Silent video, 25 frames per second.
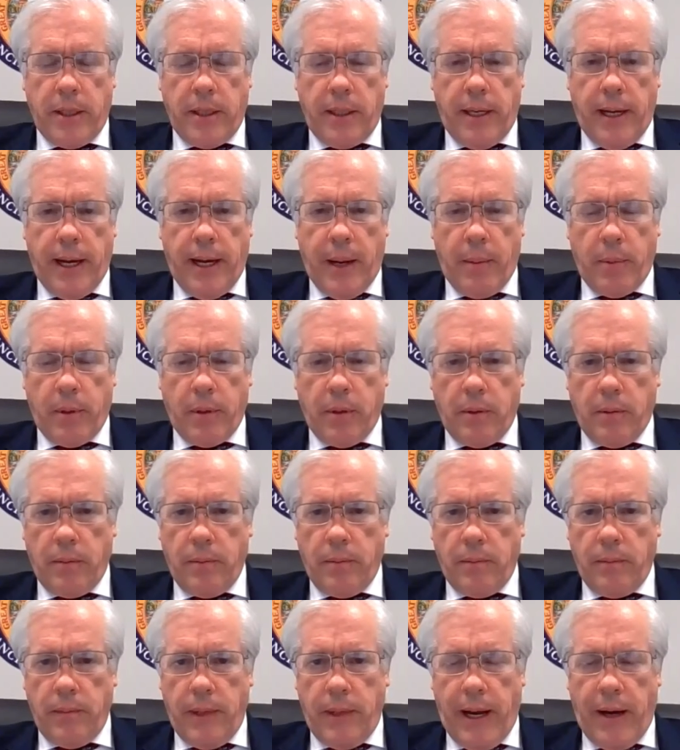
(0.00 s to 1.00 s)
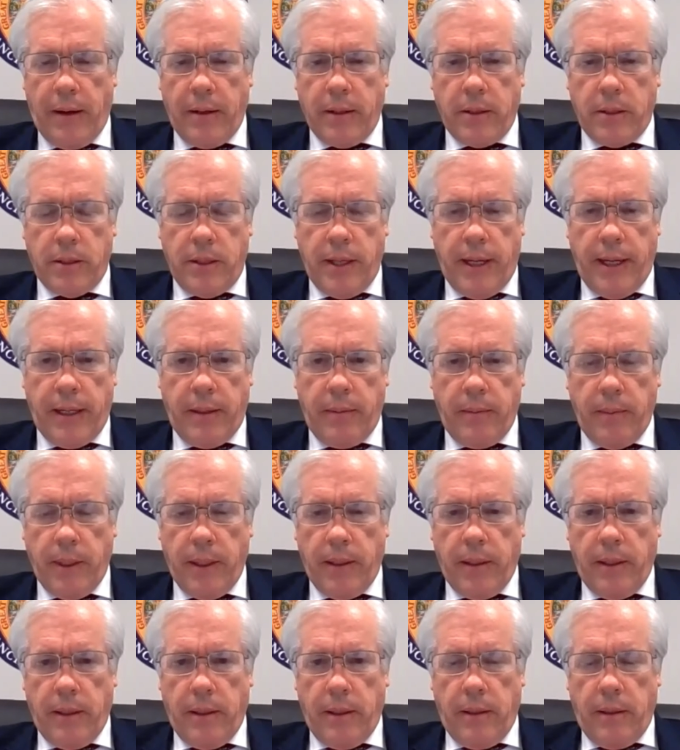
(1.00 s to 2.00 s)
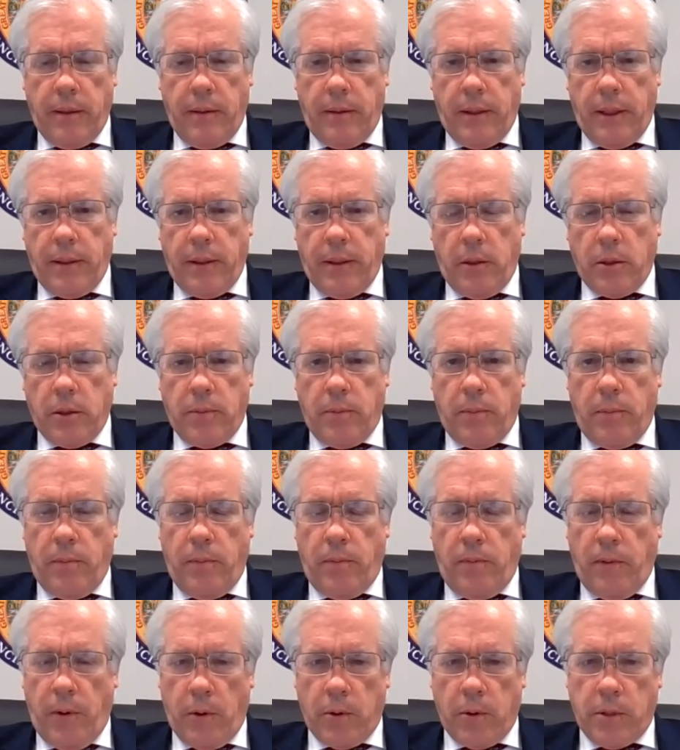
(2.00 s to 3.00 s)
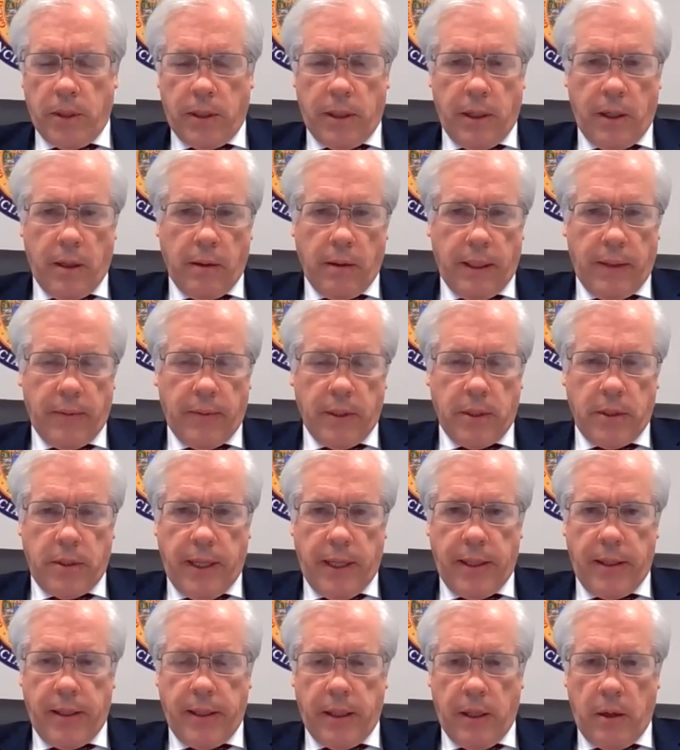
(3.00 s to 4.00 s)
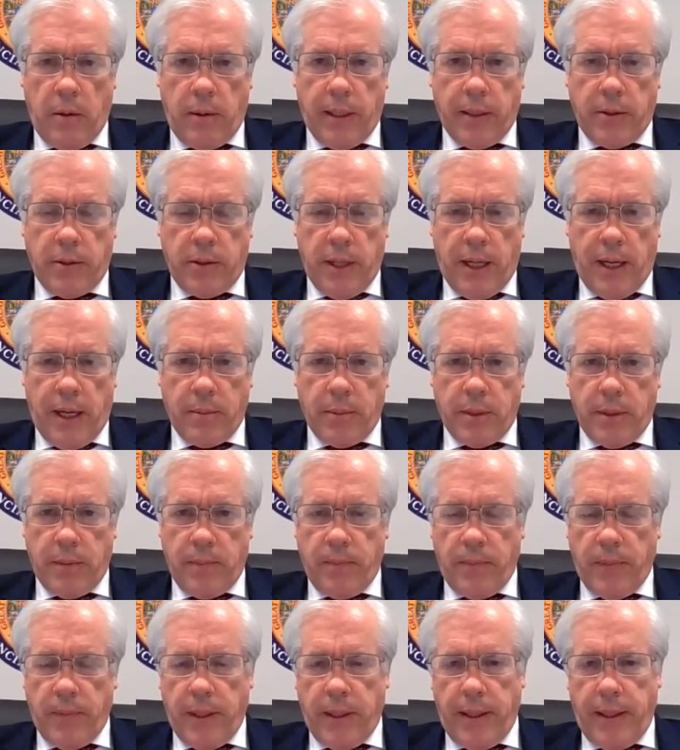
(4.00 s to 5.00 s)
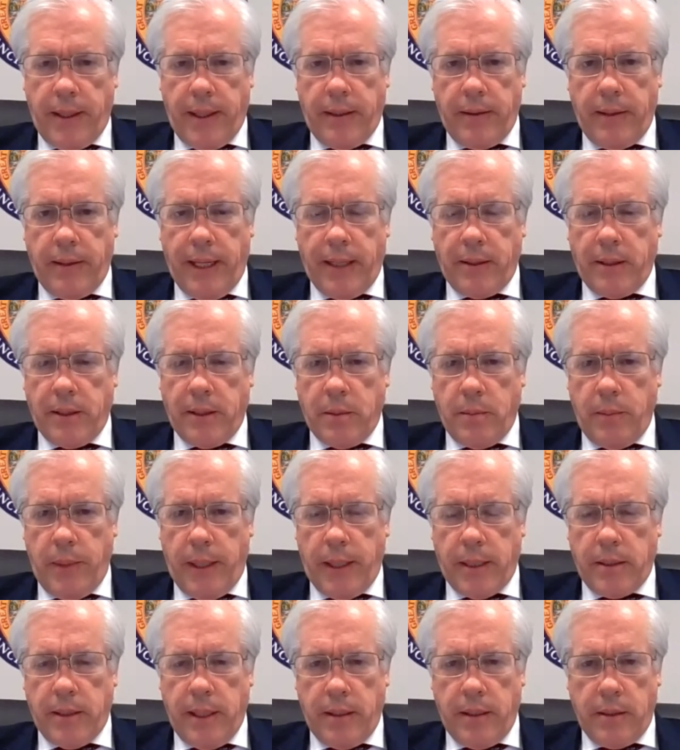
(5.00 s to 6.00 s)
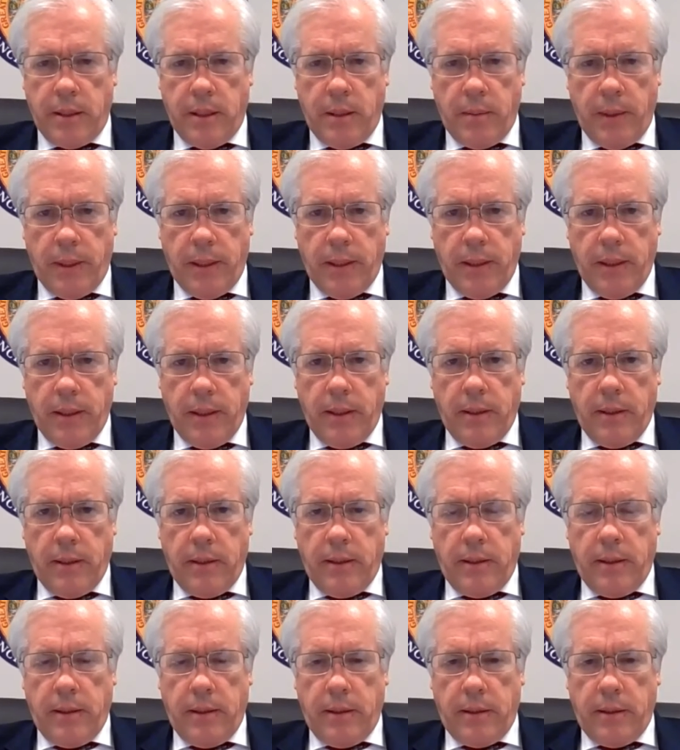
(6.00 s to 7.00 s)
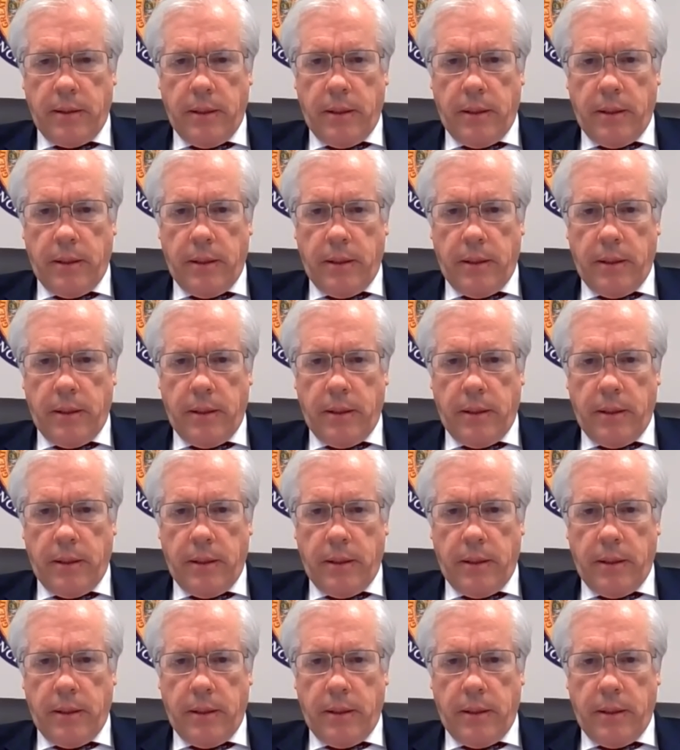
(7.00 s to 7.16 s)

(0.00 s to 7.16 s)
capital out of state, then those folks are going to leave the state to go get jobs, and that doesn't make sense to me. So